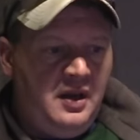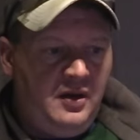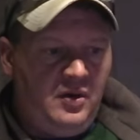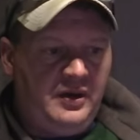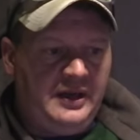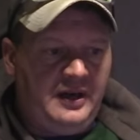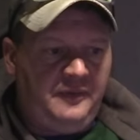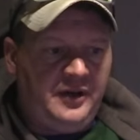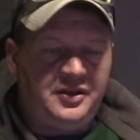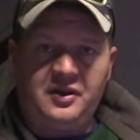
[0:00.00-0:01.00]
You know, and I've
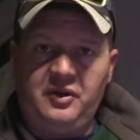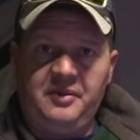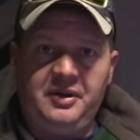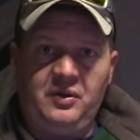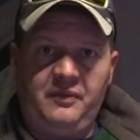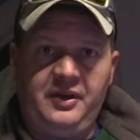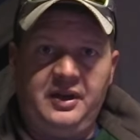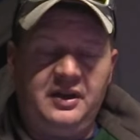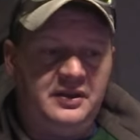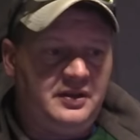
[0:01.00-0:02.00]
fished it quite a bit over the
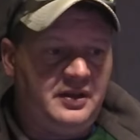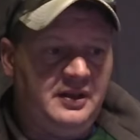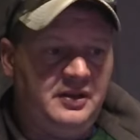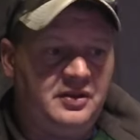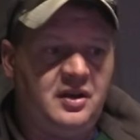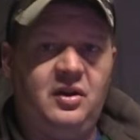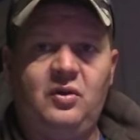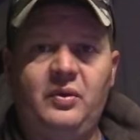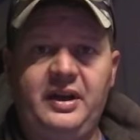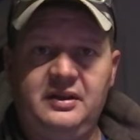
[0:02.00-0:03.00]
years, and there's
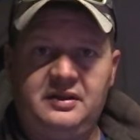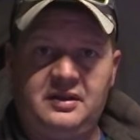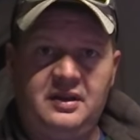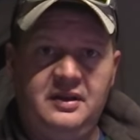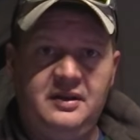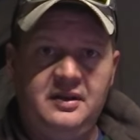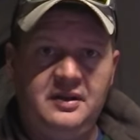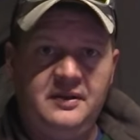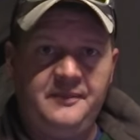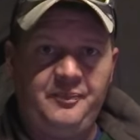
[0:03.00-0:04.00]
always,
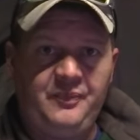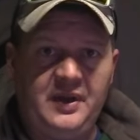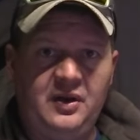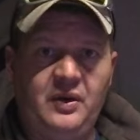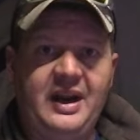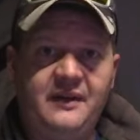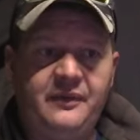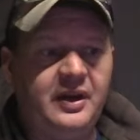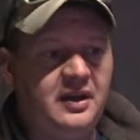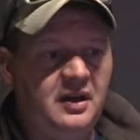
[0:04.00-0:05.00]
you know,
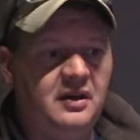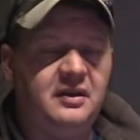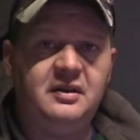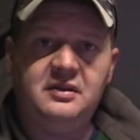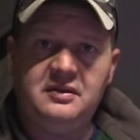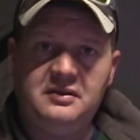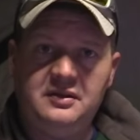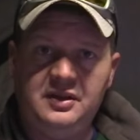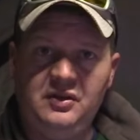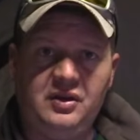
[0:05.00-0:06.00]
every year
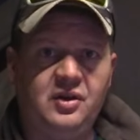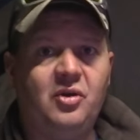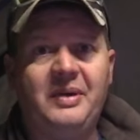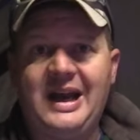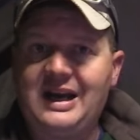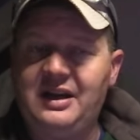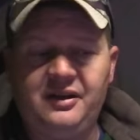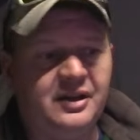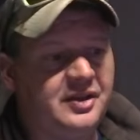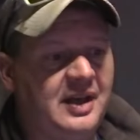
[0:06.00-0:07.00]
you can go back kind
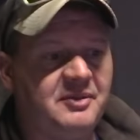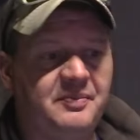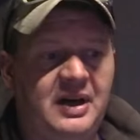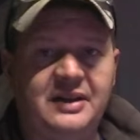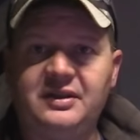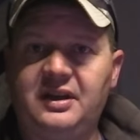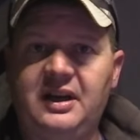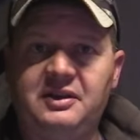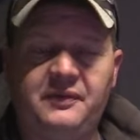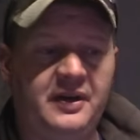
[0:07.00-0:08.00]
of the same spots and
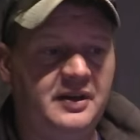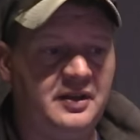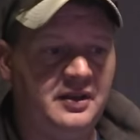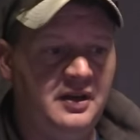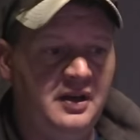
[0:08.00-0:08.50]
catch fish.